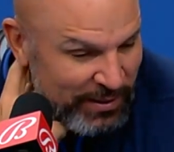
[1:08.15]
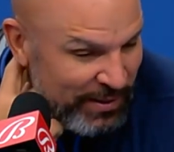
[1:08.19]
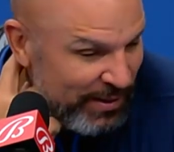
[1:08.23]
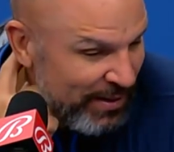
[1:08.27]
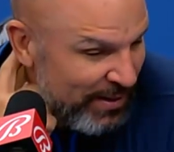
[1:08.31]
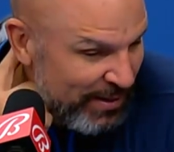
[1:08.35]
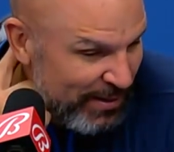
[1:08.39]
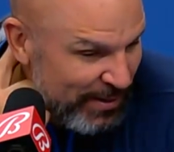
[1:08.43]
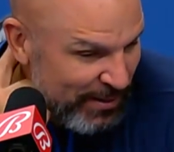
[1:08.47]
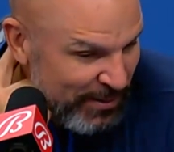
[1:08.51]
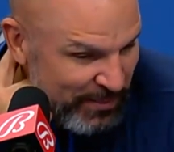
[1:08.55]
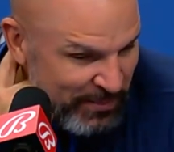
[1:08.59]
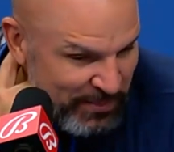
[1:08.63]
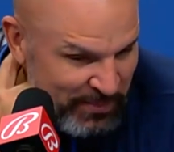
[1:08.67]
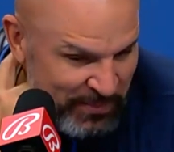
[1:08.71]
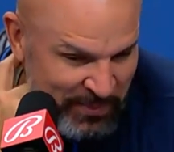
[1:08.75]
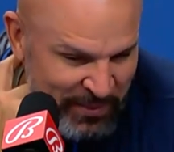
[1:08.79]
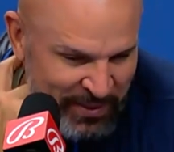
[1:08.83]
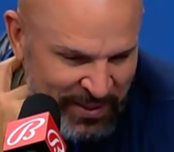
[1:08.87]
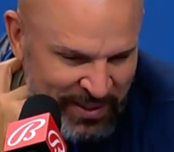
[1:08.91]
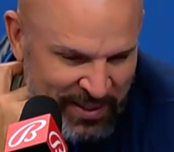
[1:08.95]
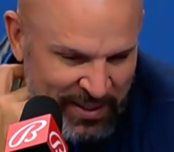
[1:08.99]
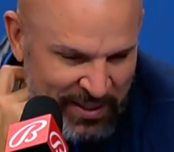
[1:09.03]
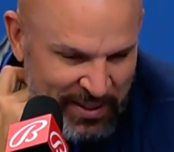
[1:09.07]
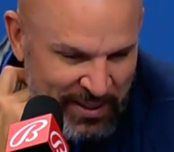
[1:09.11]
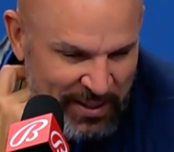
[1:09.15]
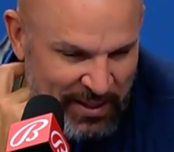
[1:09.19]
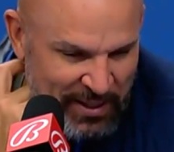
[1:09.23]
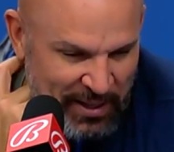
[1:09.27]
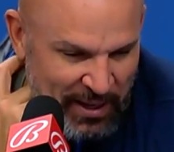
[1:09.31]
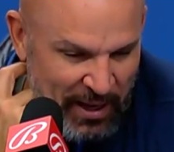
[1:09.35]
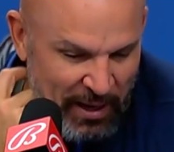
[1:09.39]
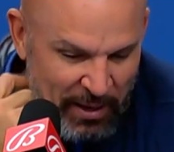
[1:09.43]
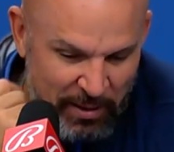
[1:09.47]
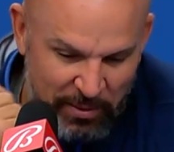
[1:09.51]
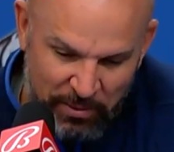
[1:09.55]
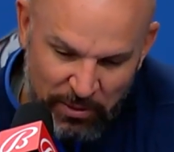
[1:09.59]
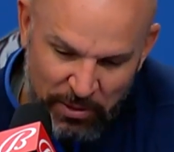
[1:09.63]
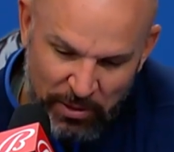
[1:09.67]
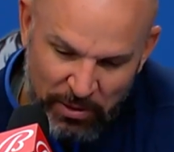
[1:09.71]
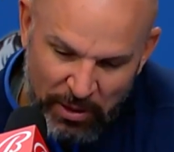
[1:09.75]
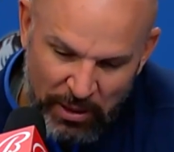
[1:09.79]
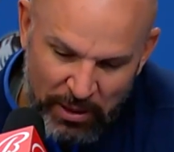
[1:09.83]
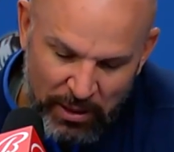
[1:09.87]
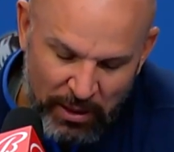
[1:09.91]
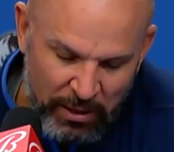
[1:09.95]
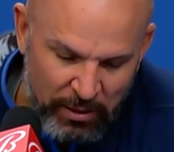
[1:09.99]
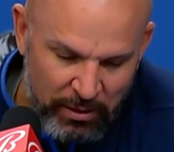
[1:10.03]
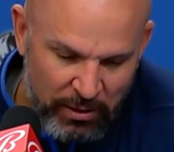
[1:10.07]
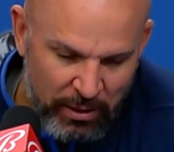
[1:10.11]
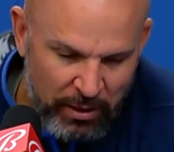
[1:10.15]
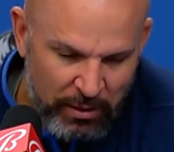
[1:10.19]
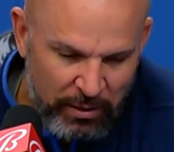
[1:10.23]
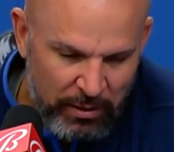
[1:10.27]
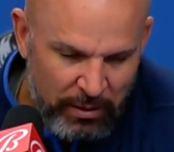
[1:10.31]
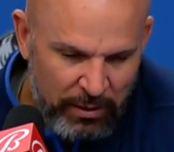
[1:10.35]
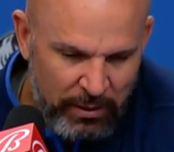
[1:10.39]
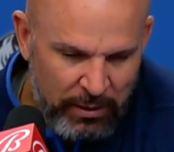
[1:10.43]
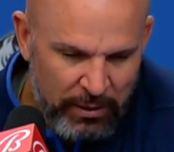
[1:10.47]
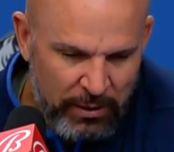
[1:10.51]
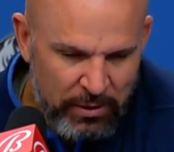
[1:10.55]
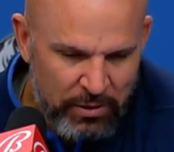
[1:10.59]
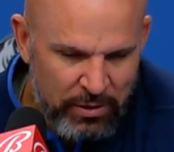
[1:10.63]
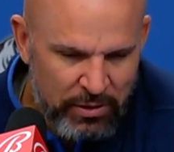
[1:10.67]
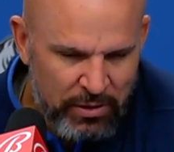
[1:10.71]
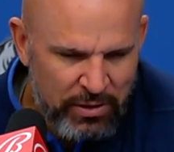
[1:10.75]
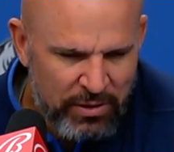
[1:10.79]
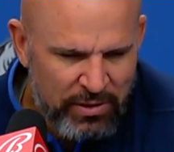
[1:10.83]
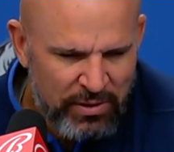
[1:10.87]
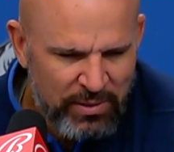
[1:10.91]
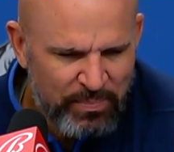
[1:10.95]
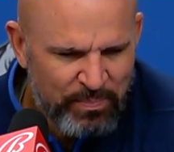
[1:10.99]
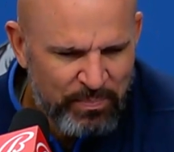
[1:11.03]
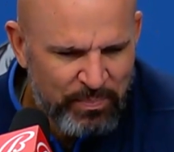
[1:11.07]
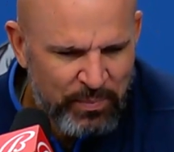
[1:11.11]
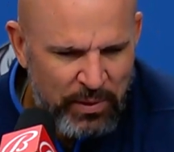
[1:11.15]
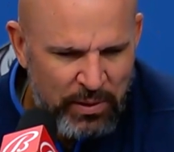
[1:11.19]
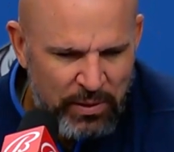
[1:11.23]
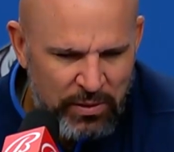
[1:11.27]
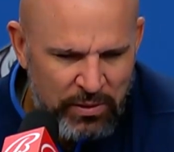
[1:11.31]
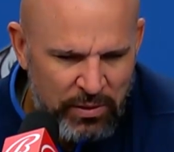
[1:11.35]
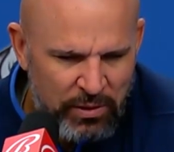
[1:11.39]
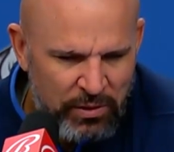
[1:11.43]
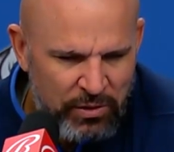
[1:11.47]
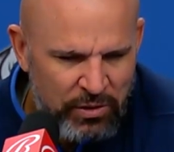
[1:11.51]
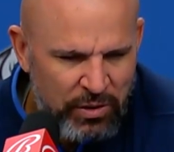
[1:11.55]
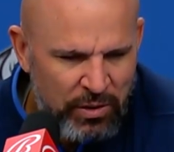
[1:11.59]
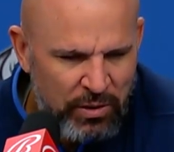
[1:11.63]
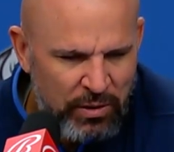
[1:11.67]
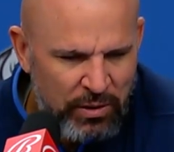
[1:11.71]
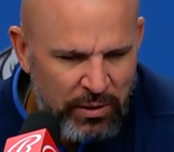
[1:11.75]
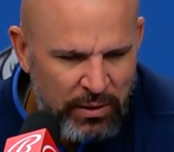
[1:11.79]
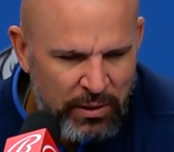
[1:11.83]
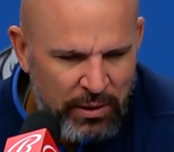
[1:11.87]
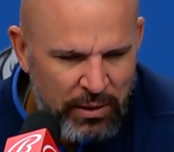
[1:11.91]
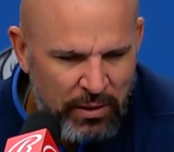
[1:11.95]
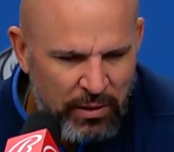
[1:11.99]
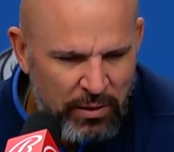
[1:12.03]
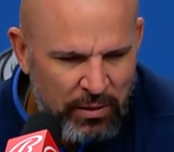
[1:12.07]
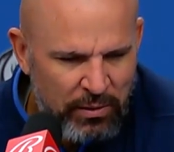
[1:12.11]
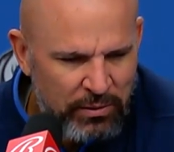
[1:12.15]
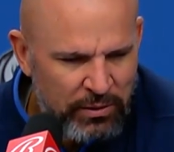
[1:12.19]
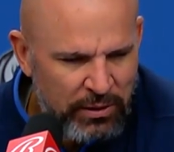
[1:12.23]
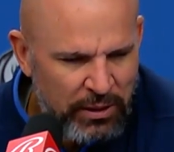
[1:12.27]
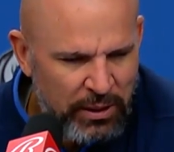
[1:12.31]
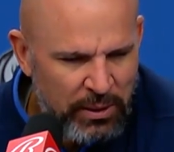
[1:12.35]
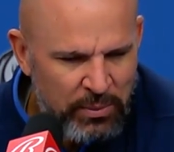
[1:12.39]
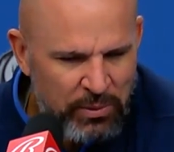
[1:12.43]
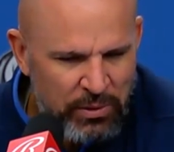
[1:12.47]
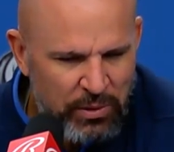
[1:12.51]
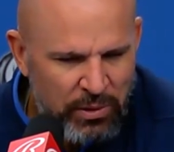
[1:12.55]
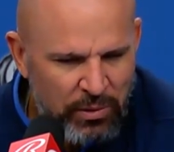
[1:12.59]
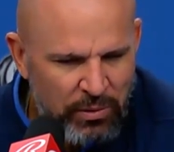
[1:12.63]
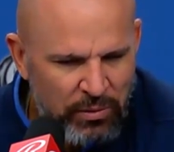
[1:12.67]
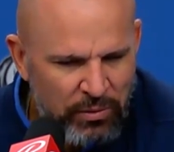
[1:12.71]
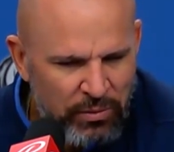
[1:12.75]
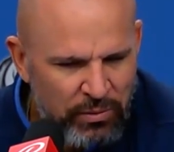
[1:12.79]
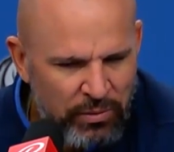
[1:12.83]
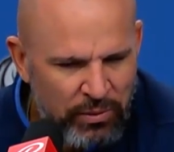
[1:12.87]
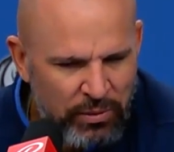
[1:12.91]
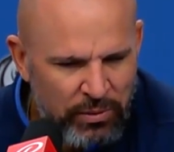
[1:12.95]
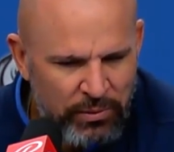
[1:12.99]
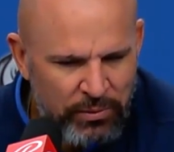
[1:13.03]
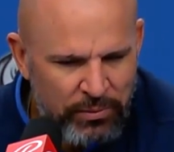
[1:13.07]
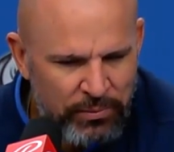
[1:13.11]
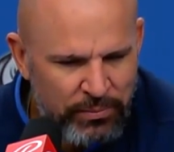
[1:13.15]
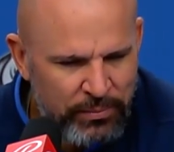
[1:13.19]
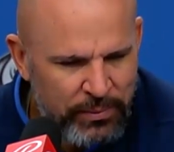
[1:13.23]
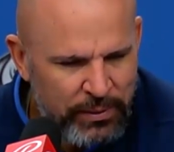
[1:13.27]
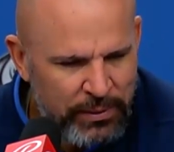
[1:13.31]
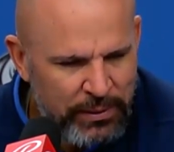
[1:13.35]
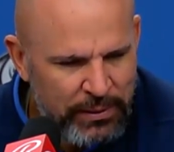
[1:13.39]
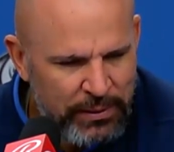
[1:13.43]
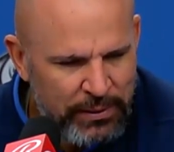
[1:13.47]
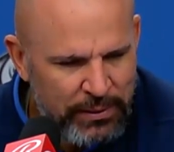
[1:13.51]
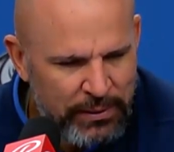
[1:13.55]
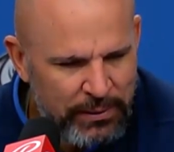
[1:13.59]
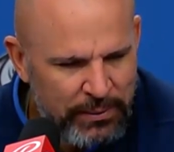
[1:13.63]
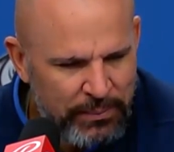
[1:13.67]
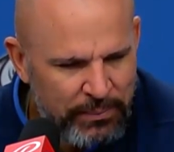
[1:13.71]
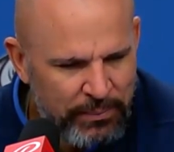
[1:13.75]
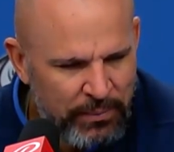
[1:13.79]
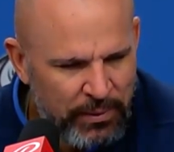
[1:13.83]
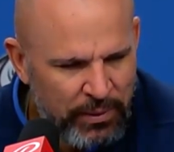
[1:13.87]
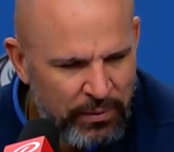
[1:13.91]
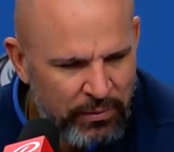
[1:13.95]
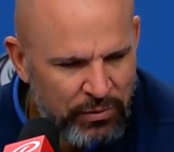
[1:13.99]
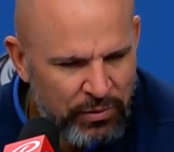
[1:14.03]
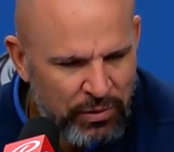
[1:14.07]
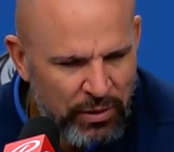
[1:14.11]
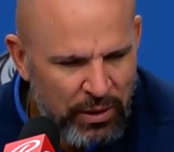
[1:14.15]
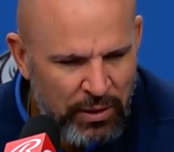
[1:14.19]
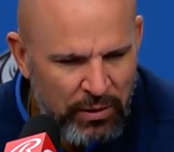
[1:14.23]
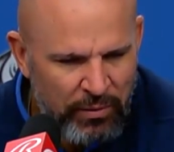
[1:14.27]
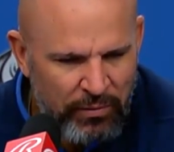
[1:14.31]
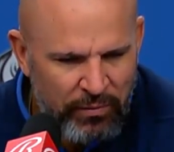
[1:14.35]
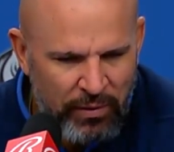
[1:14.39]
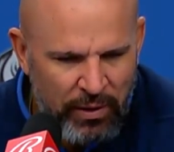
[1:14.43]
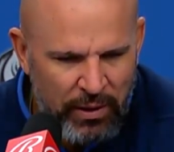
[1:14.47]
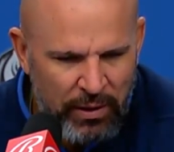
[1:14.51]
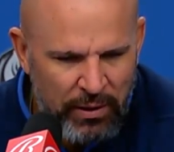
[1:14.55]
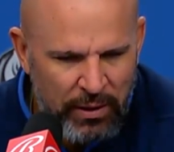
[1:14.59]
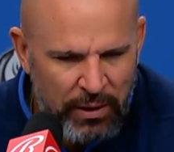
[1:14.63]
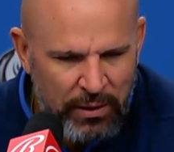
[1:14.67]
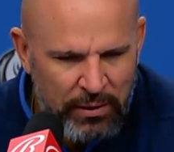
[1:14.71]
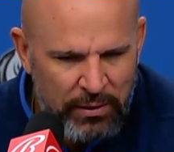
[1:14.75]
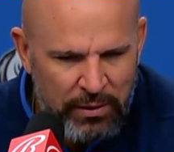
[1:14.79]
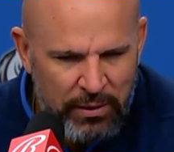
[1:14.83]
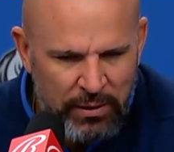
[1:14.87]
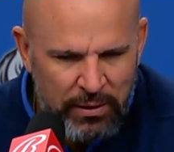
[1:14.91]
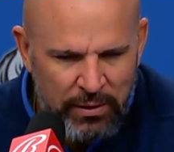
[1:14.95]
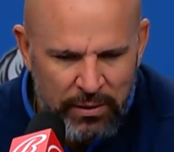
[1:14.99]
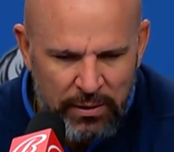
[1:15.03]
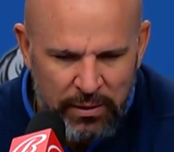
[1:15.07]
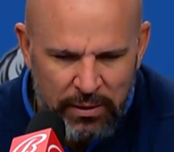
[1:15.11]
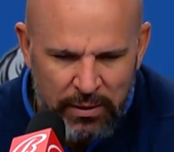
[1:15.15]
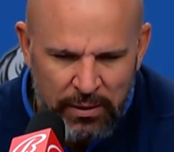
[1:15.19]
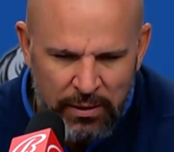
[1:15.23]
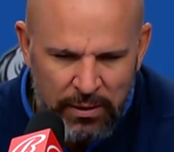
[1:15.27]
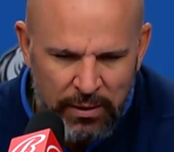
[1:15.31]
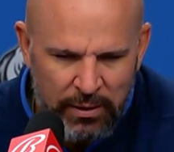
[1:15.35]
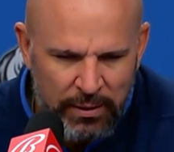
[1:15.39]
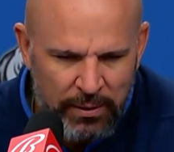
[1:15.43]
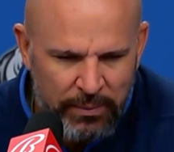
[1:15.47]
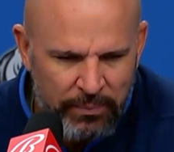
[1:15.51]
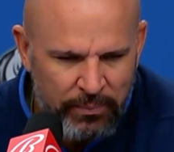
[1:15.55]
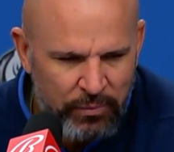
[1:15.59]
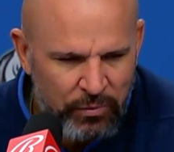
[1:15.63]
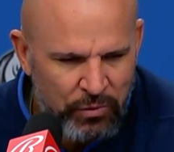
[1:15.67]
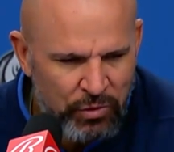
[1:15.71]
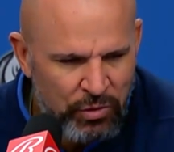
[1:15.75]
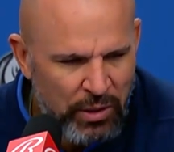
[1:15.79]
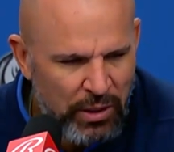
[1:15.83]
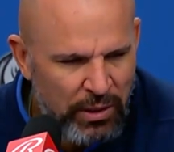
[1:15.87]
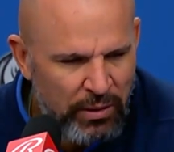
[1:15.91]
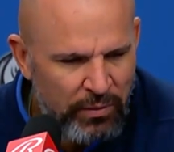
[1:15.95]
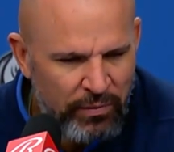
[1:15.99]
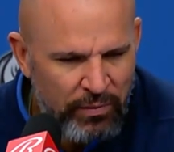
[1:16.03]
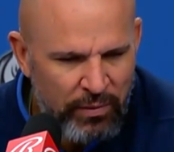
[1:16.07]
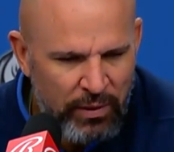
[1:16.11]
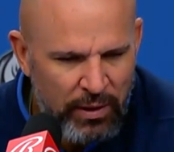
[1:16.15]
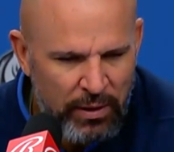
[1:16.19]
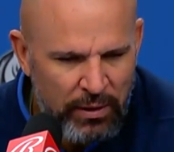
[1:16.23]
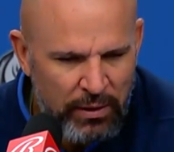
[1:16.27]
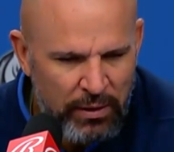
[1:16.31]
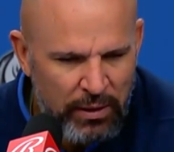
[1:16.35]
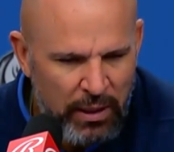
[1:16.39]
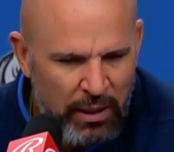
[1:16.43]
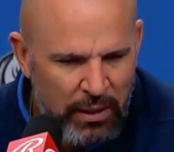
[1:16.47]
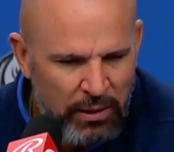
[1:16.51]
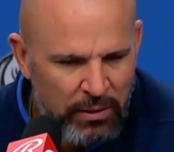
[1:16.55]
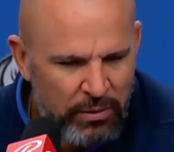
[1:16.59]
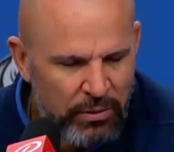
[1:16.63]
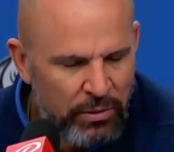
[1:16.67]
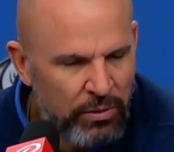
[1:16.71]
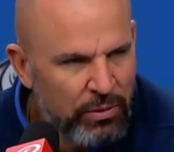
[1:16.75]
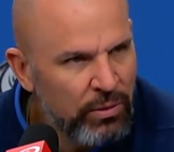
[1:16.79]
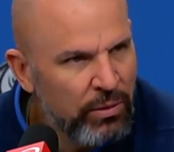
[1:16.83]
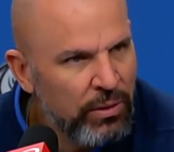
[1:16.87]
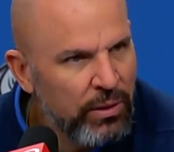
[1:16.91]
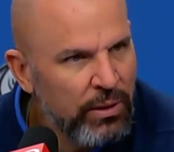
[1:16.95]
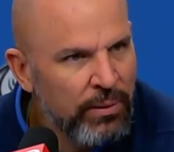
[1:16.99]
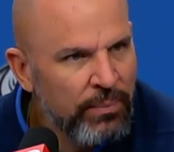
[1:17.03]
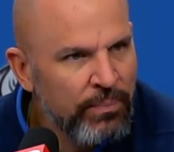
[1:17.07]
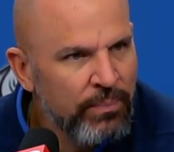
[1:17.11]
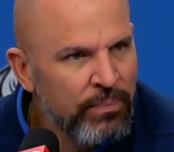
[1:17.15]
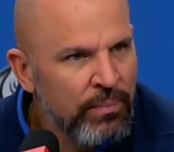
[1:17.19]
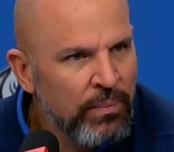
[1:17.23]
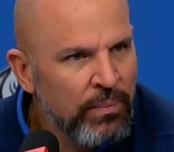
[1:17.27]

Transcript: I don't know. I think it's the journey that all teams go through of trying to find identity, trying to find continuity,